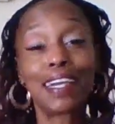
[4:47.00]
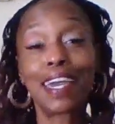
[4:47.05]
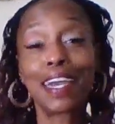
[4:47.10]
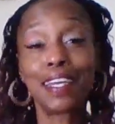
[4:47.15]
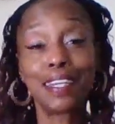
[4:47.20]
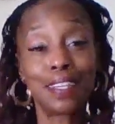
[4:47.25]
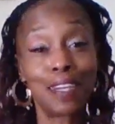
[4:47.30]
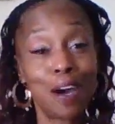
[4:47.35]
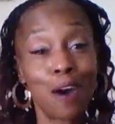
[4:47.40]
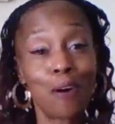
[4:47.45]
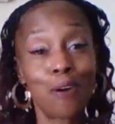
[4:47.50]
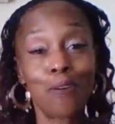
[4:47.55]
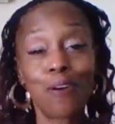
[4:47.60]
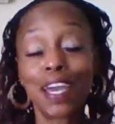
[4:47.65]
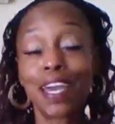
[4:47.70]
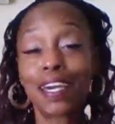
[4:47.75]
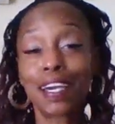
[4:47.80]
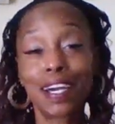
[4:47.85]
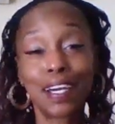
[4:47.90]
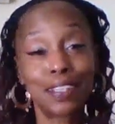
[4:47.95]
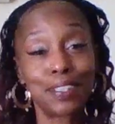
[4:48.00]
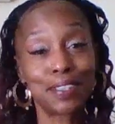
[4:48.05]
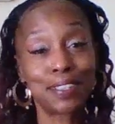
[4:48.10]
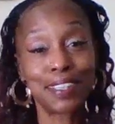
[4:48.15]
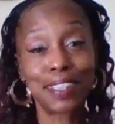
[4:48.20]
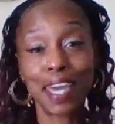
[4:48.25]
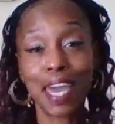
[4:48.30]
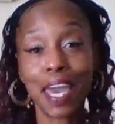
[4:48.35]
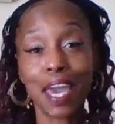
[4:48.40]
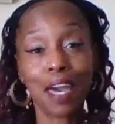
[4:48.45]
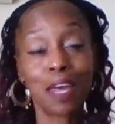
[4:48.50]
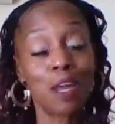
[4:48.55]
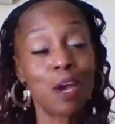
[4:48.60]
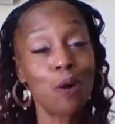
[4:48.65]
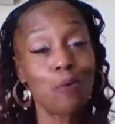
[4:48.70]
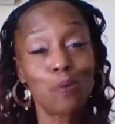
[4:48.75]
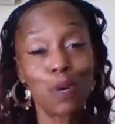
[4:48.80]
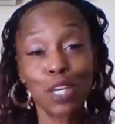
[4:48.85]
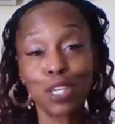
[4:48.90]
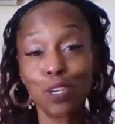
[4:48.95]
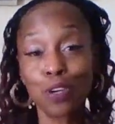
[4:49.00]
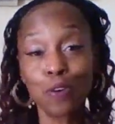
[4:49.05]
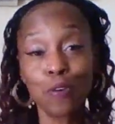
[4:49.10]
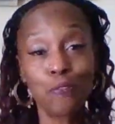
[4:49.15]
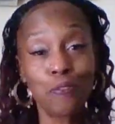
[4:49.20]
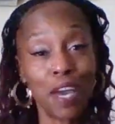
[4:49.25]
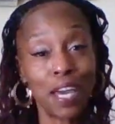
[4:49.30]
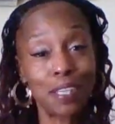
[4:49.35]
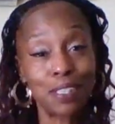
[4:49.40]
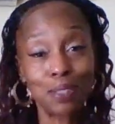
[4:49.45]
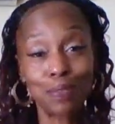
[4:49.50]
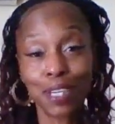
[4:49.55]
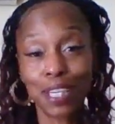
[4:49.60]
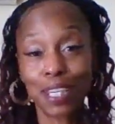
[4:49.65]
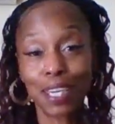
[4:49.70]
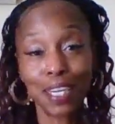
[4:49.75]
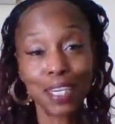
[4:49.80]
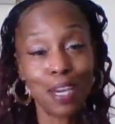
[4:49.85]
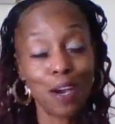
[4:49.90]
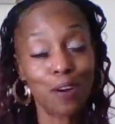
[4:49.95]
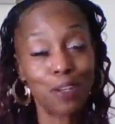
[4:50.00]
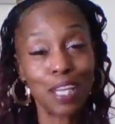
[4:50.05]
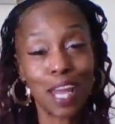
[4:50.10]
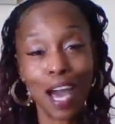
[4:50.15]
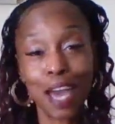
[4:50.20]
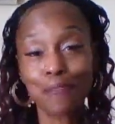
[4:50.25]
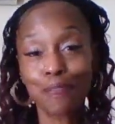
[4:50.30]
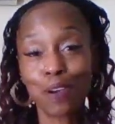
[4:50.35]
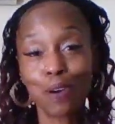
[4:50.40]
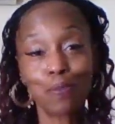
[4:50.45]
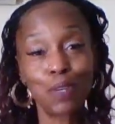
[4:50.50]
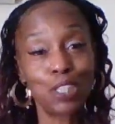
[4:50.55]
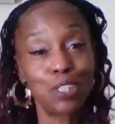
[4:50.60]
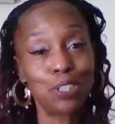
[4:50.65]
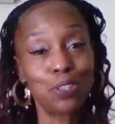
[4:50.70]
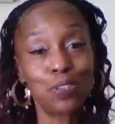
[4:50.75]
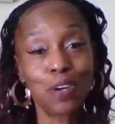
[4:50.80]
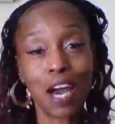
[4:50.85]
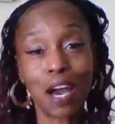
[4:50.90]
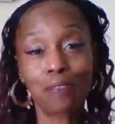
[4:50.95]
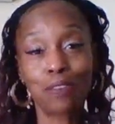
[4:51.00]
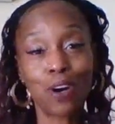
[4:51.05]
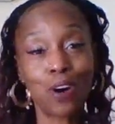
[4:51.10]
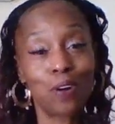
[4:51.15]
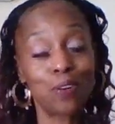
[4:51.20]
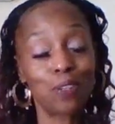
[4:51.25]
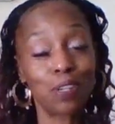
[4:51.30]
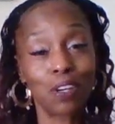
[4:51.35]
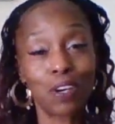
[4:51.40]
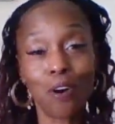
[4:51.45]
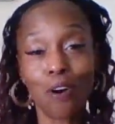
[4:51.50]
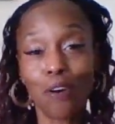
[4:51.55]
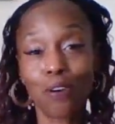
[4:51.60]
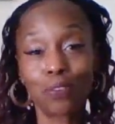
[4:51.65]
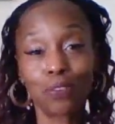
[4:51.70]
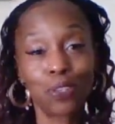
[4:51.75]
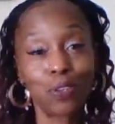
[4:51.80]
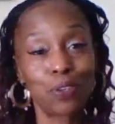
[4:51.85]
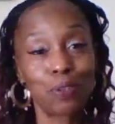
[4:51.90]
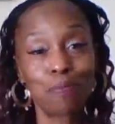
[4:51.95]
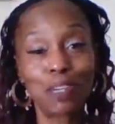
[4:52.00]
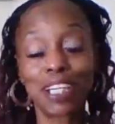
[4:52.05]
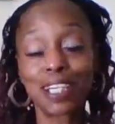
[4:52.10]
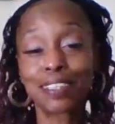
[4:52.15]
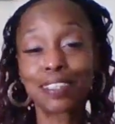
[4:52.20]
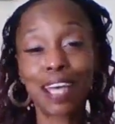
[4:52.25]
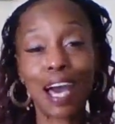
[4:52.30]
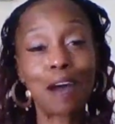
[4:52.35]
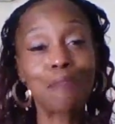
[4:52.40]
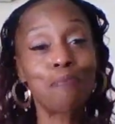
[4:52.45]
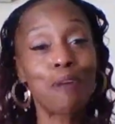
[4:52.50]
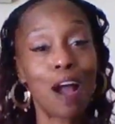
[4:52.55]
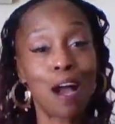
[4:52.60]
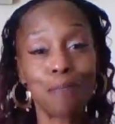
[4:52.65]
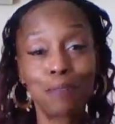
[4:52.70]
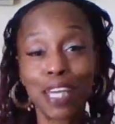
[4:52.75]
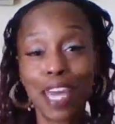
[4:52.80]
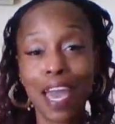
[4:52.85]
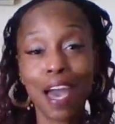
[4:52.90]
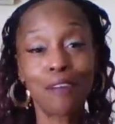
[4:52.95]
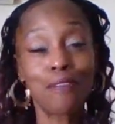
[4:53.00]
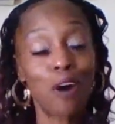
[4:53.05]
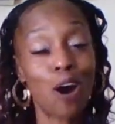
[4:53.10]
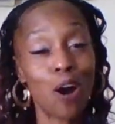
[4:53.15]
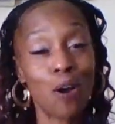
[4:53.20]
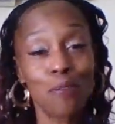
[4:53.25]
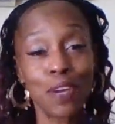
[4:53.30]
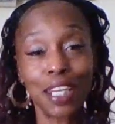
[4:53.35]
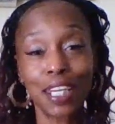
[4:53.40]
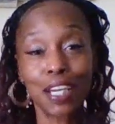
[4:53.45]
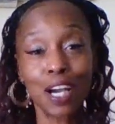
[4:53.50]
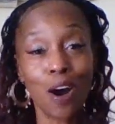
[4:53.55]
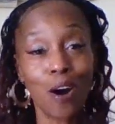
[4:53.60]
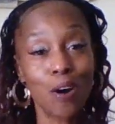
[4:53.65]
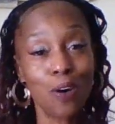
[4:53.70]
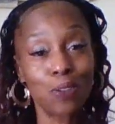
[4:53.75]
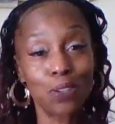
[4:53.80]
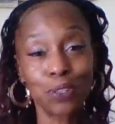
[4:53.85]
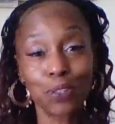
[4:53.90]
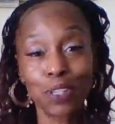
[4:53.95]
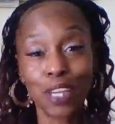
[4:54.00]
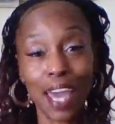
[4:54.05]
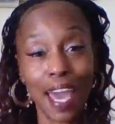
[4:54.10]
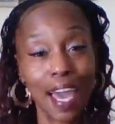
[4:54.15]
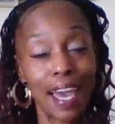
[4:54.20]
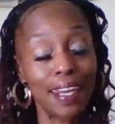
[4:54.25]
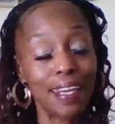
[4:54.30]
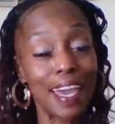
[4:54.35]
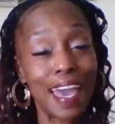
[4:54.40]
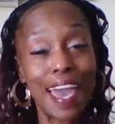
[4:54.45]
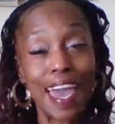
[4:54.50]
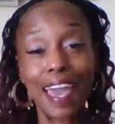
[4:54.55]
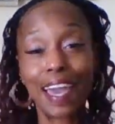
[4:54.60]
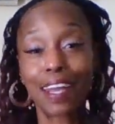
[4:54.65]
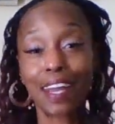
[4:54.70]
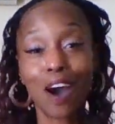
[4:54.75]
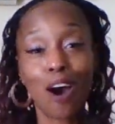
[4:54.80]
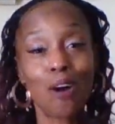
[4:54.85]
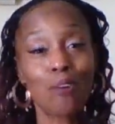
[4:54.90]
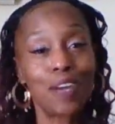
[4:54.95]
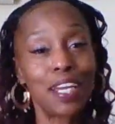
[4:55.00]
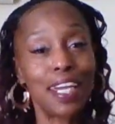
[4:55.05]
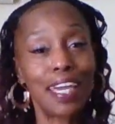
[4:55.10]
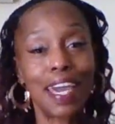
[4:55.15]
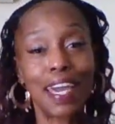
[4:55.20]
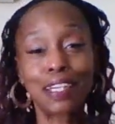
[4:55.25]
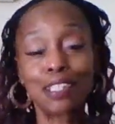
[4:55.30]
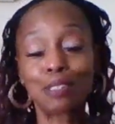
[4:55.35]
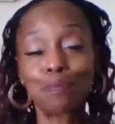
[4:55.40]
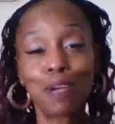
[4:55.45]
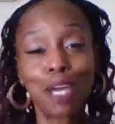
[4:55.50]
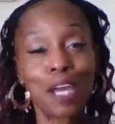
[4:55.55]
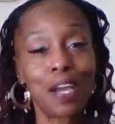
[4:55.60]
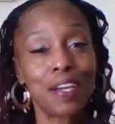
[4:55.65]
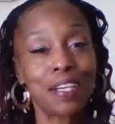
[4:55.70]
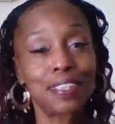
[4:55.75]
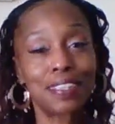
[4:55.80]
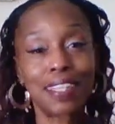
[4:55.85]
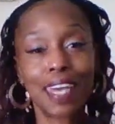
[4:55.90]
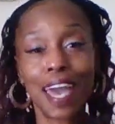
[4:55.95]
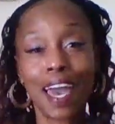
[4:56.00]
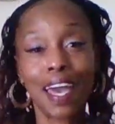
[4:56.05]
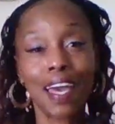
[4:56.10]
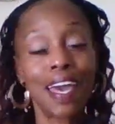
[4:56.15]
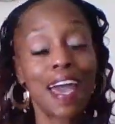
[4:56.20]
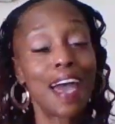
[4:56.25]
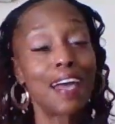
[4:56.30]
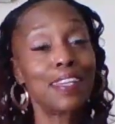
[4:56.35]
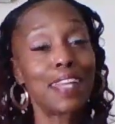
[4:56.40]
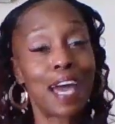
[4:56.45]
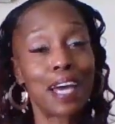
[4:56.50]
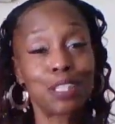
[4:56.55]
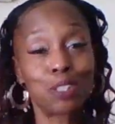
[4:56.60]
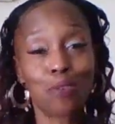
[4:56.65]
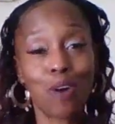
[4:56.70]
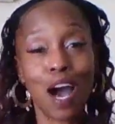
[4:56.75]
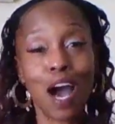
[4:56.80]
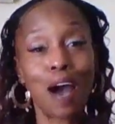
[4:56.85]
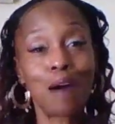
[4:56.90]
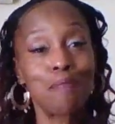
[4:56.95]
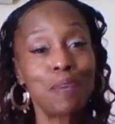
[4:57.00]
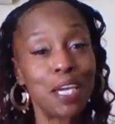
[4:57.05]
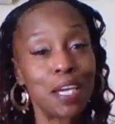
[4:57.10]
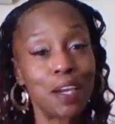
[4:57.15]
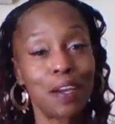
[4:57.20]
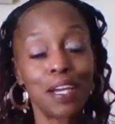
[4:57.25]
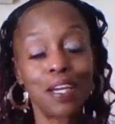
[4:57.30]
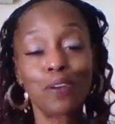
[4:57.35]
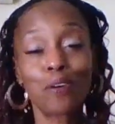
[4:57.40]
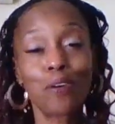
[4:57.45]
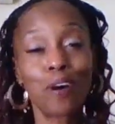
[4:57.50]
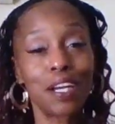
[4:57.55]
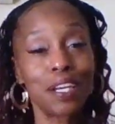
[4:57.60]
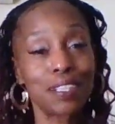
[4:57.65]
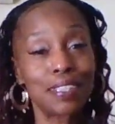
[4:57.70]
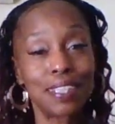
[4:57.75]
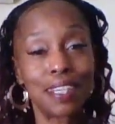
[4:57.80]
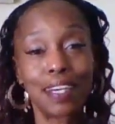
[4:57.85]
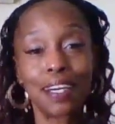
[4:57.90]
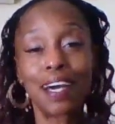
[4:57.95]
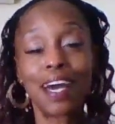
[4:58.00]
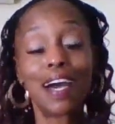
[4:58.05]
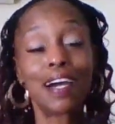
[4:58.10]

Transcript: can know and understand what you face with in your life and what you have gone through, because I probably have already gone through that and already experienced that. That's why I'm here, in order to